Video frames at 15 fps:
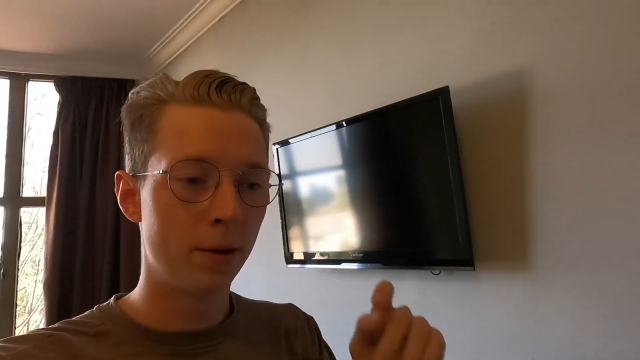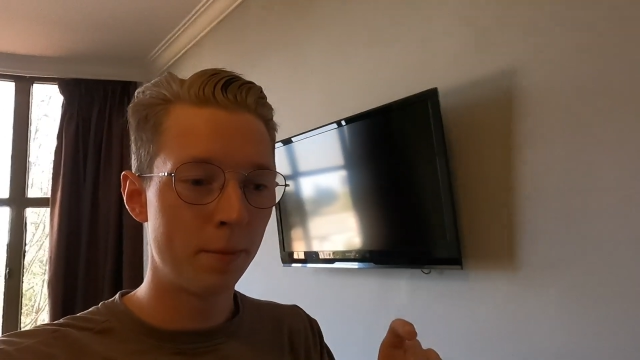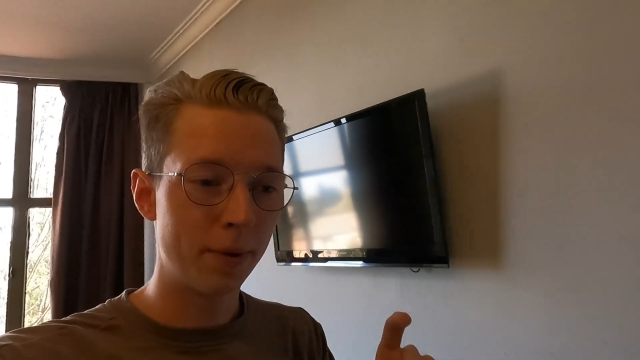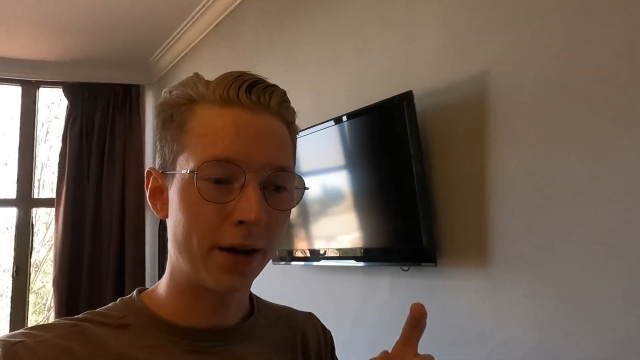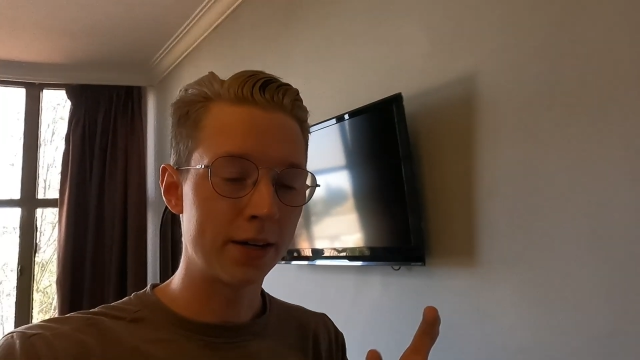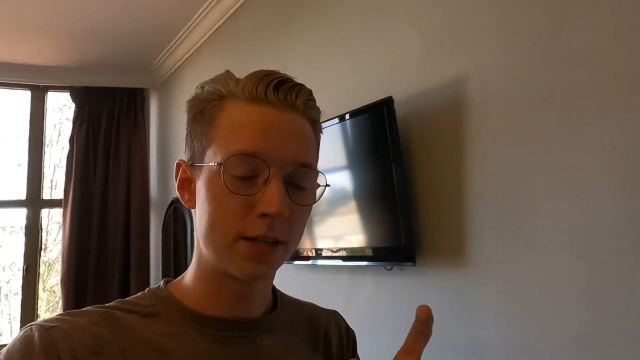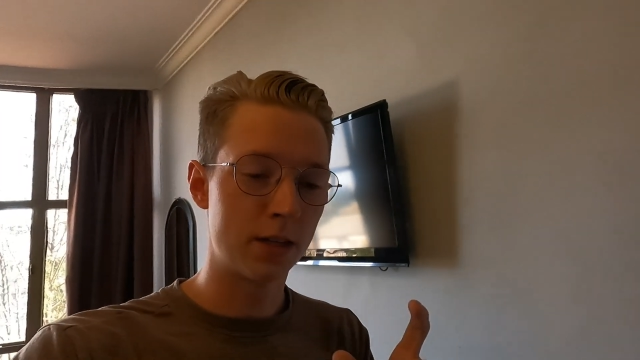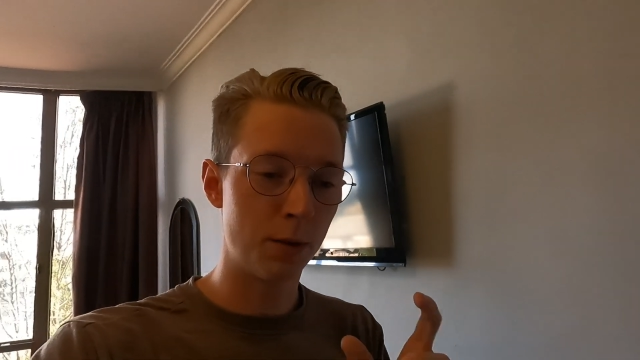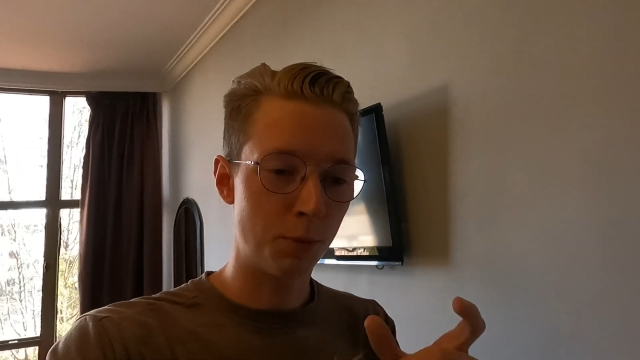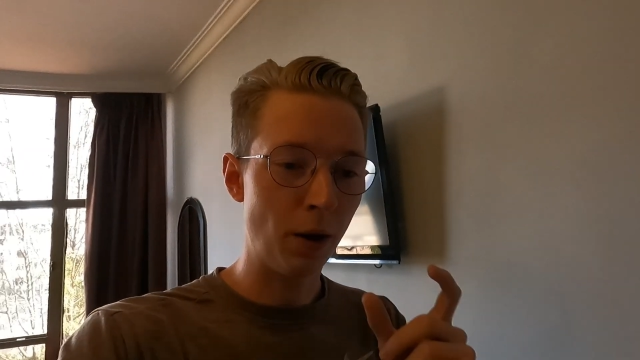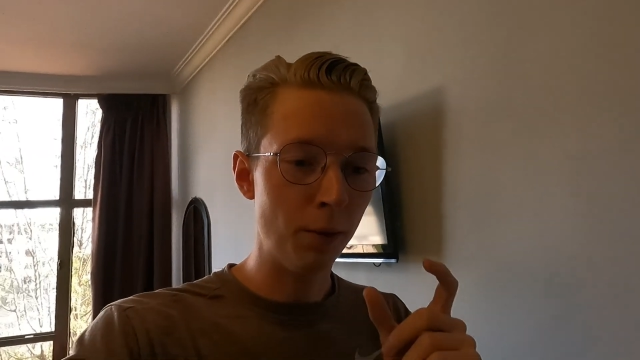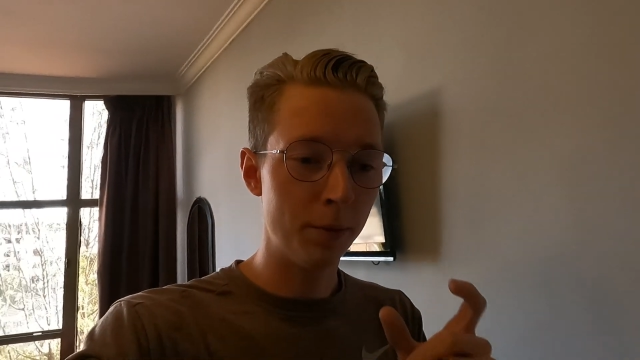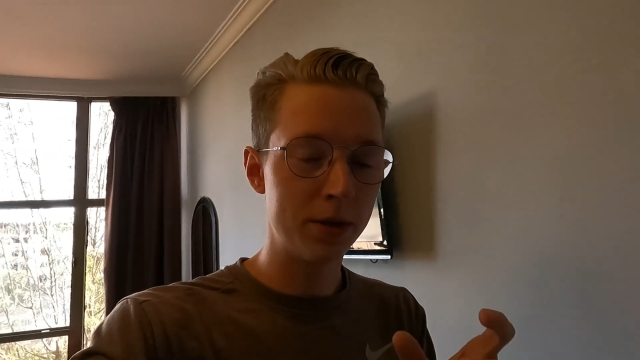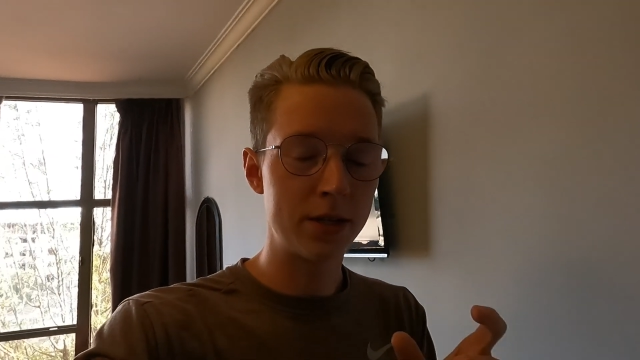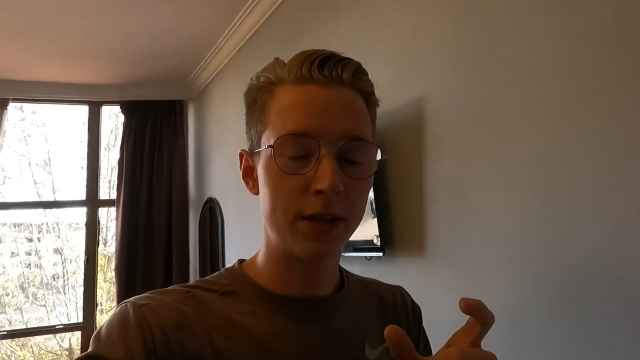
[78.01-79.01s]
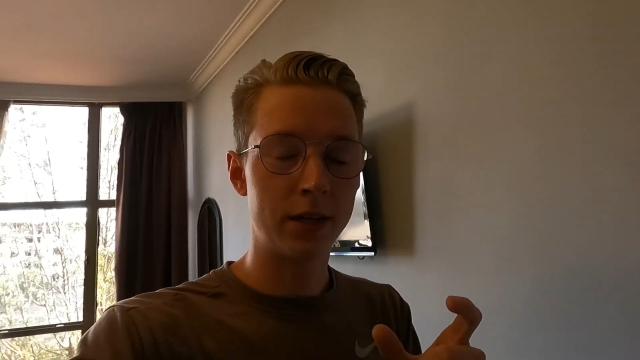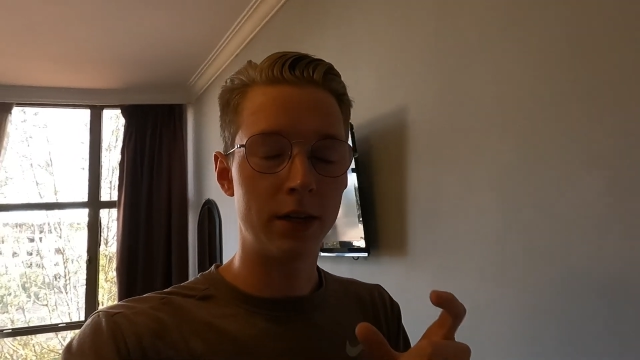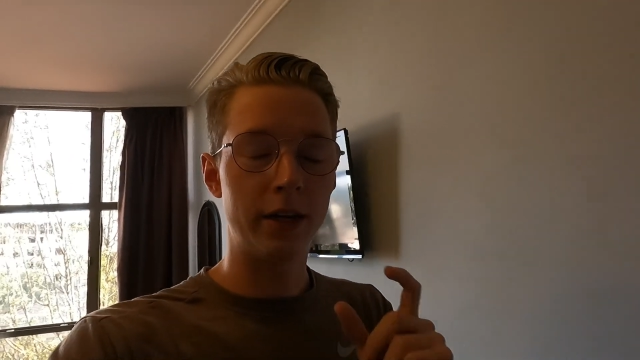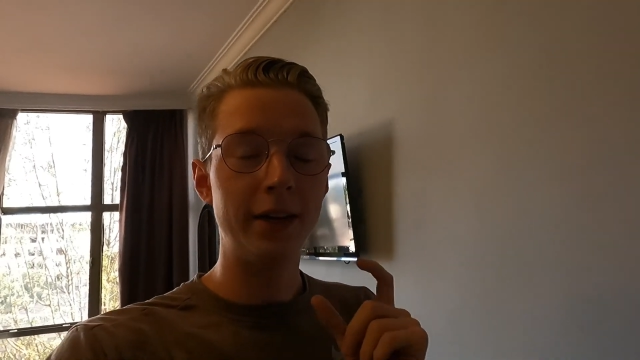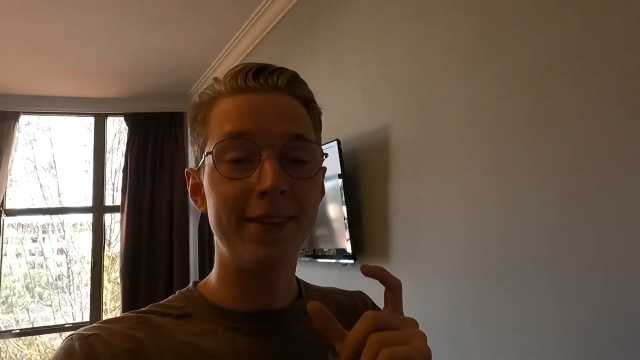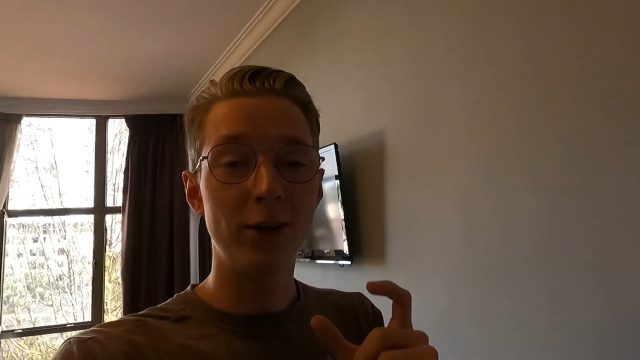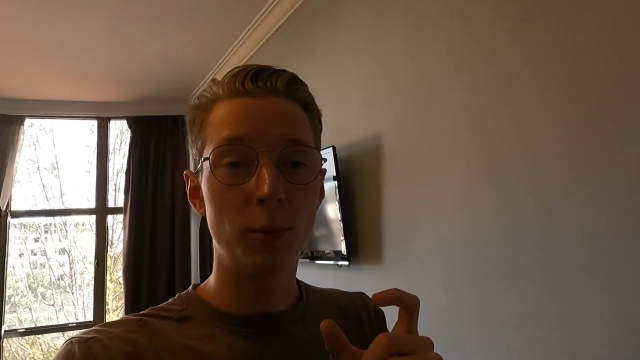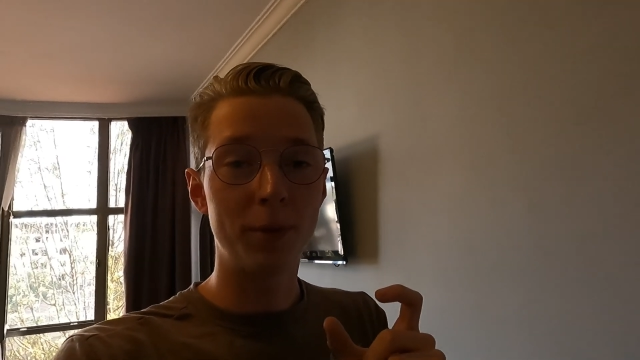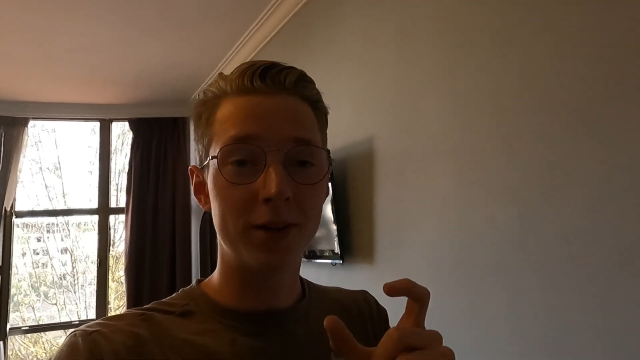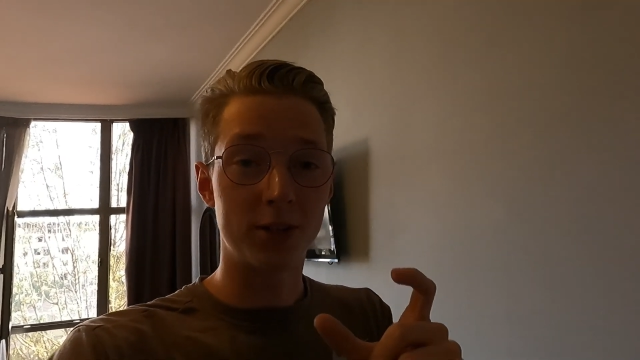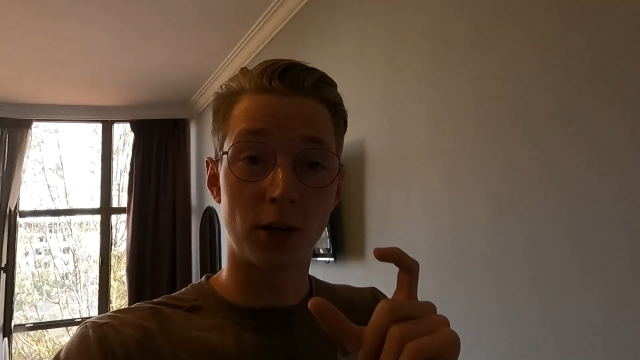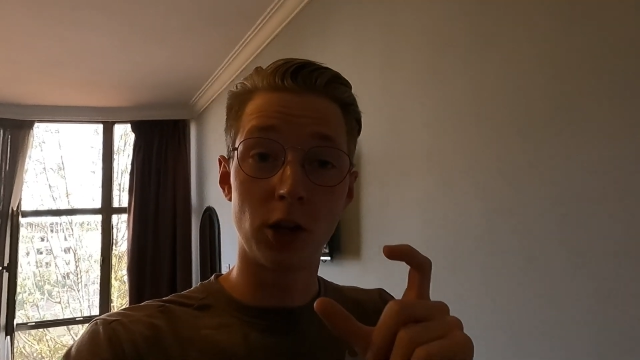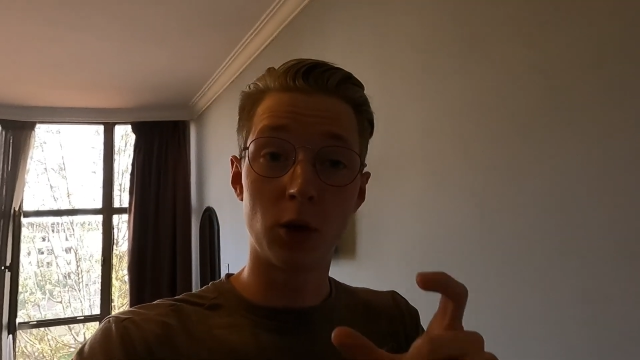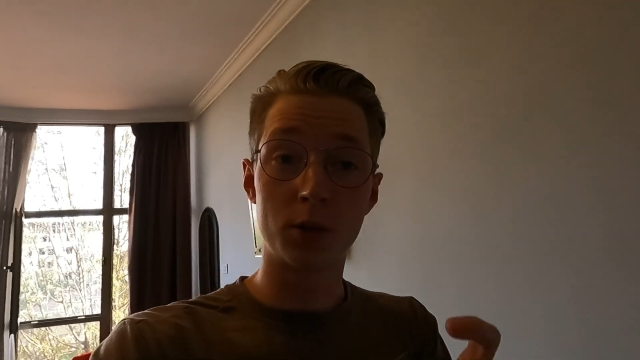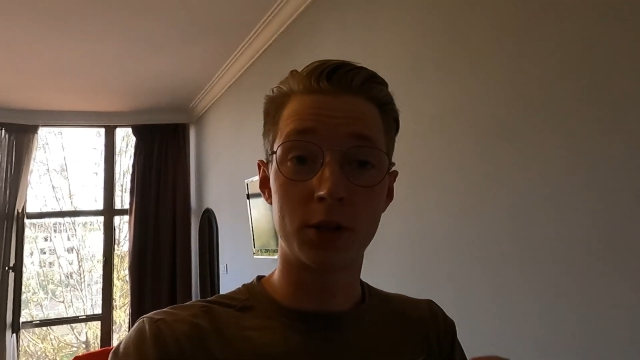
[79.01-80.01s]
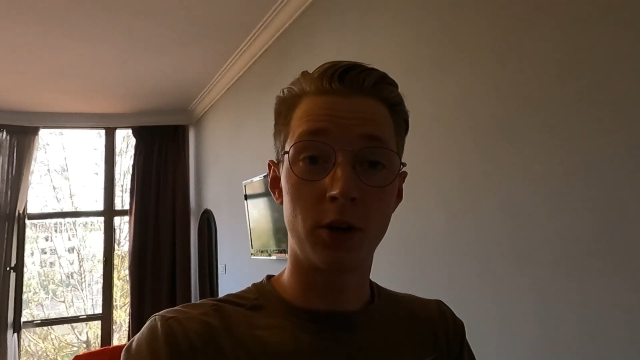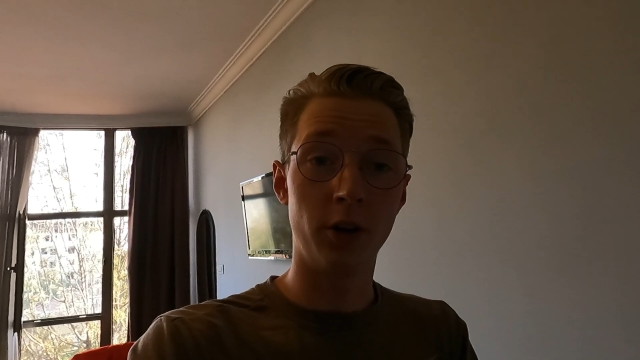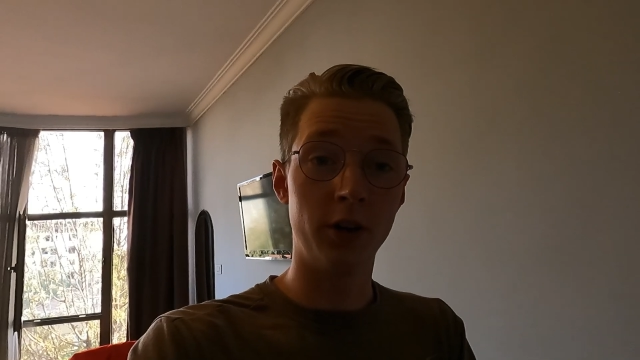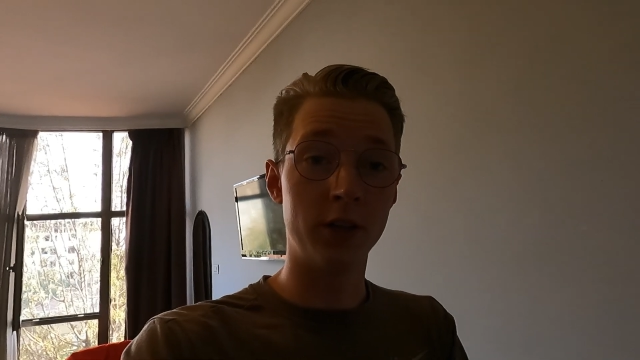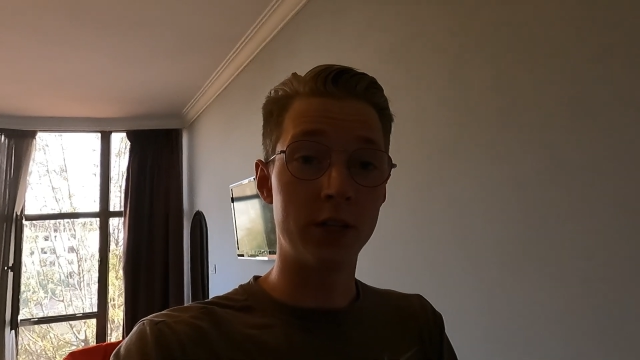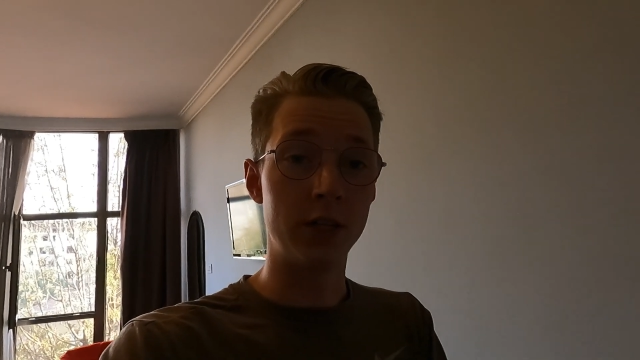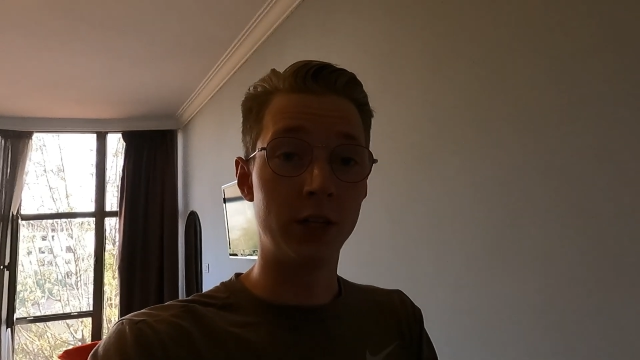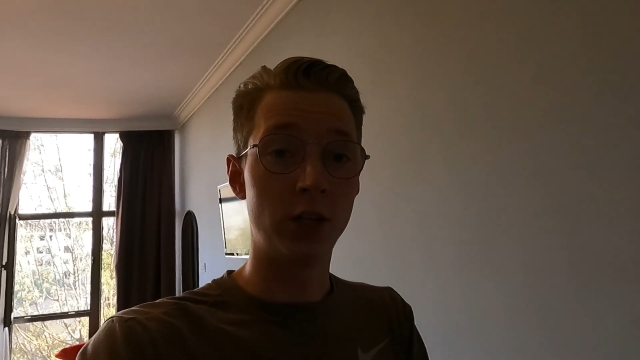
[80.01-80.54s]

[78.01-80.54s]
Because the problem is that Ethiopia is a closed currency,